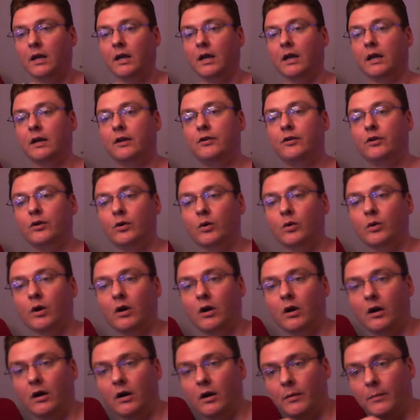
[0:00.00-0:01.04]
and to
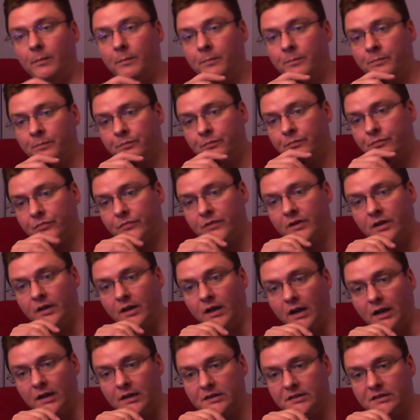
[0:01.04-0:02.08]
um, to
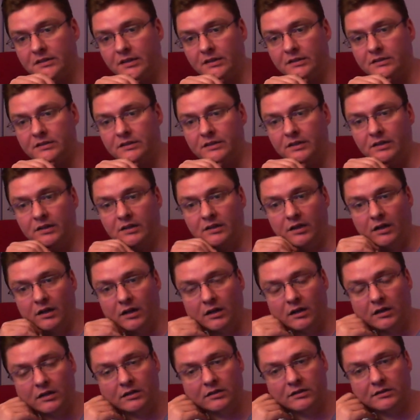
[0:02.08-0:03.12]
not stick to your
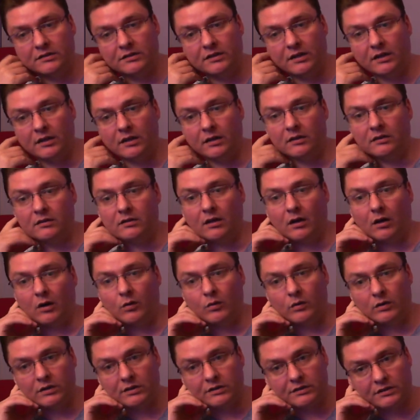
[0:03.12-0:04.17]
guns and to
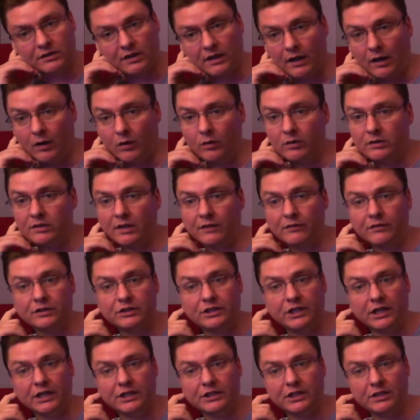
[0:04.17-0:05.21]
always always have a
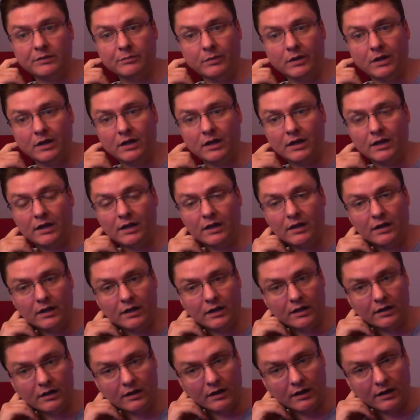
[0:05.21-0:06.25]
changing mind,
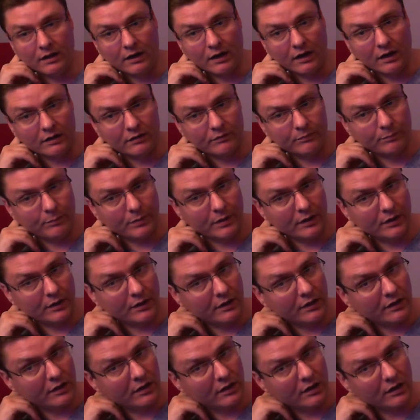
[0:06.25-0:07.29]
and, and not
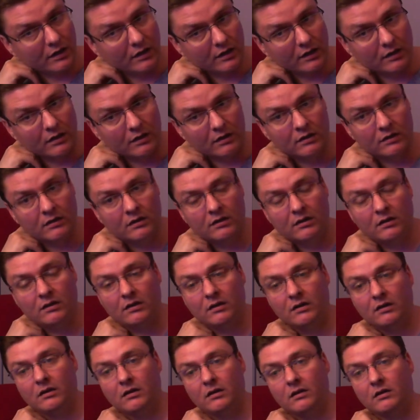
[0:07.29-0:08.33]
be uh,
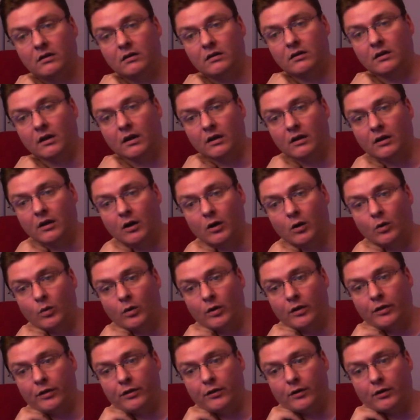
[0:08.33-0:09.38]
not go
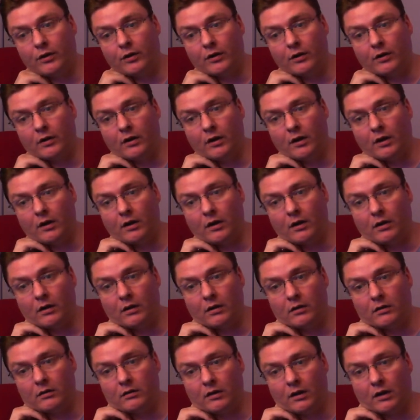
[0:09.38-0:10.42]
with your
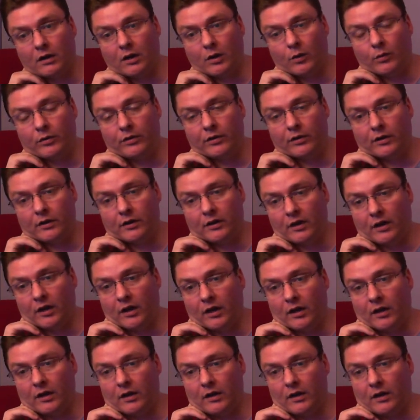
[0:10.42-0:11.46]
uh, not go with your
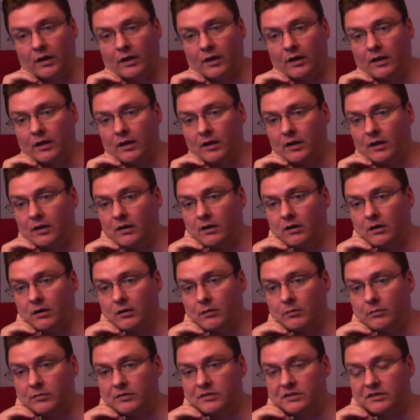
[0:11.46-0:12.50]
gut, and
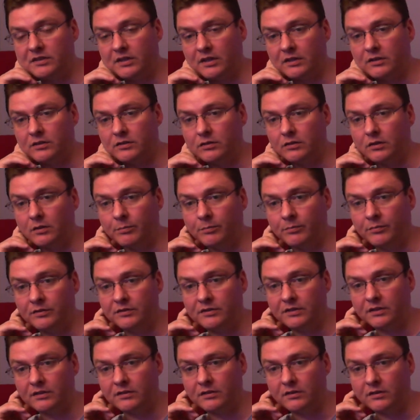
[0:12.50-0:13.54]
um, stick to the
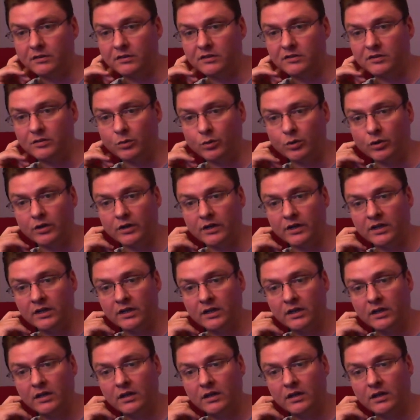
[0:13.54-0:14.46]
stick to the story,